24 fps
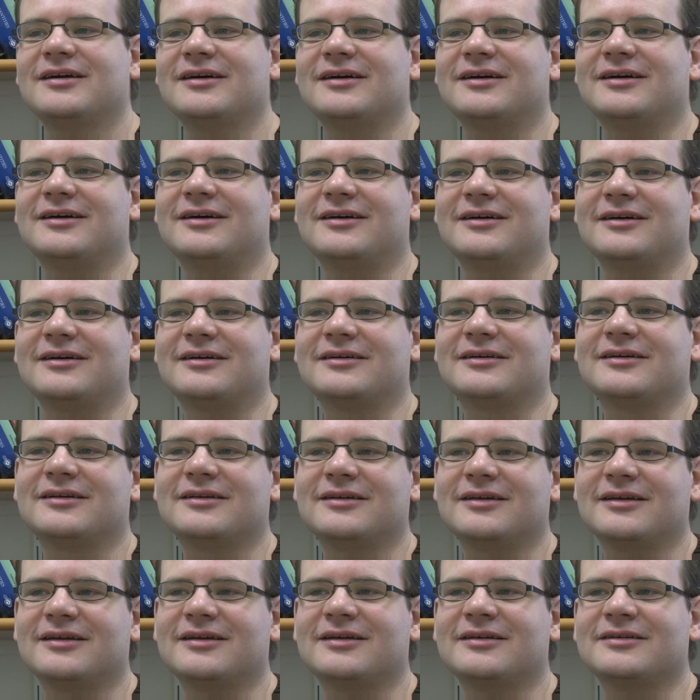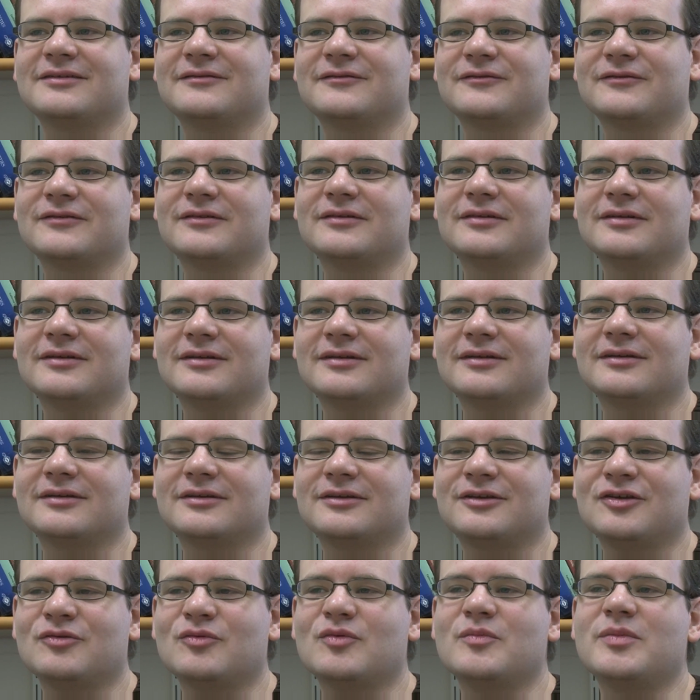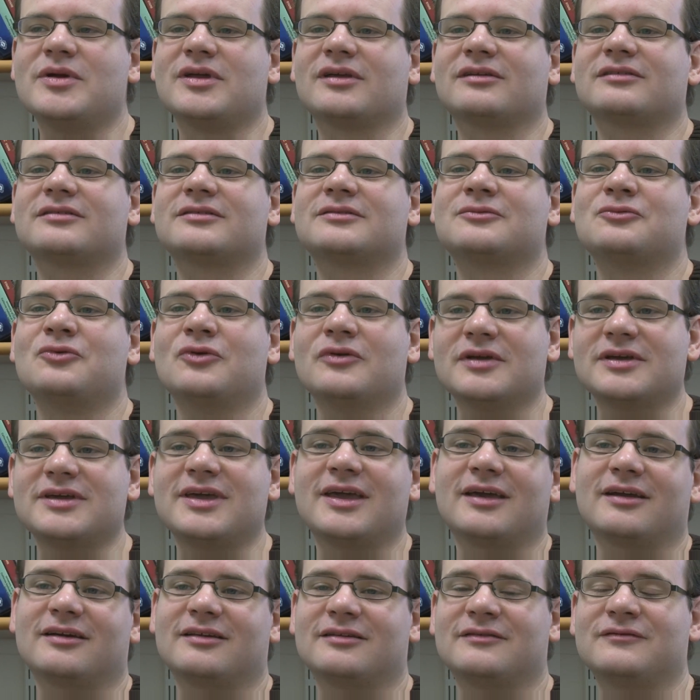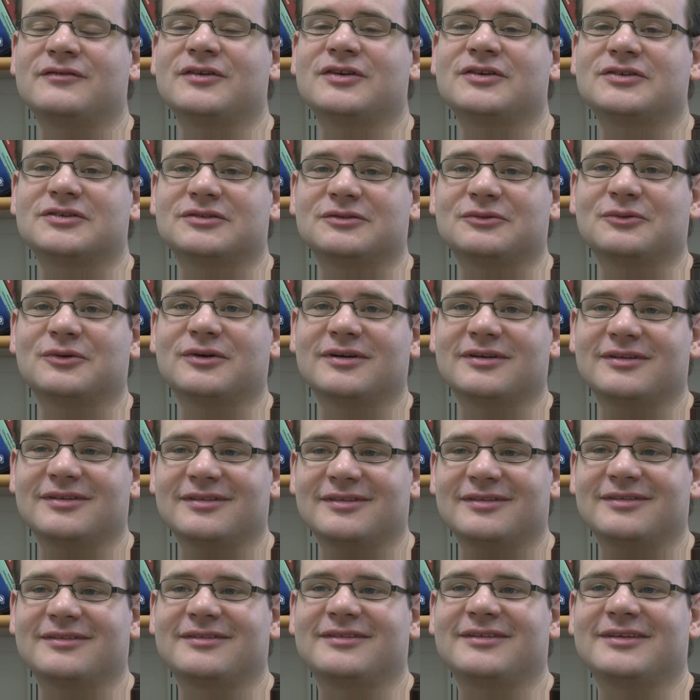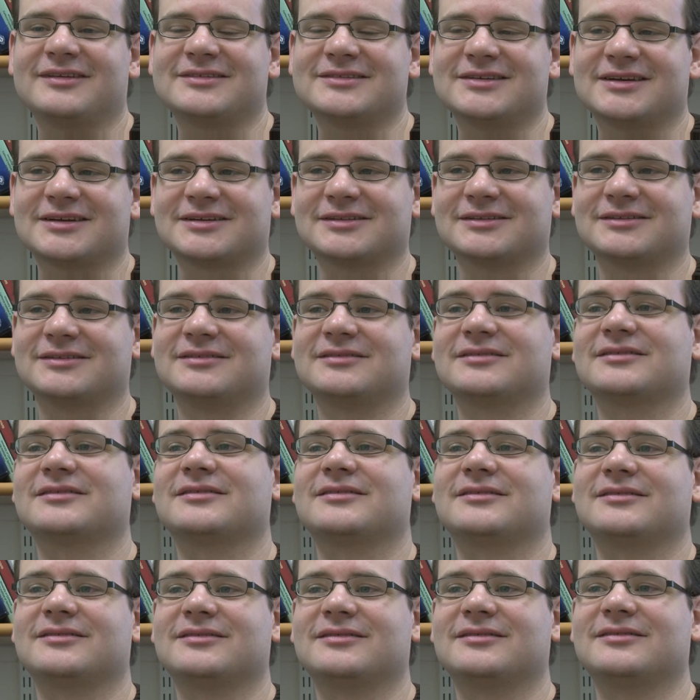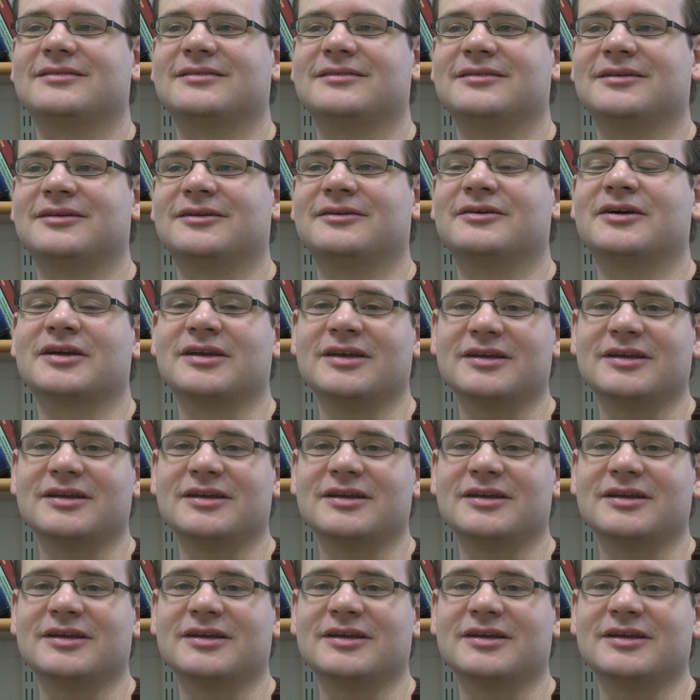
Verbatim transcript: Uh, human beings really can't envision what exactly you know, a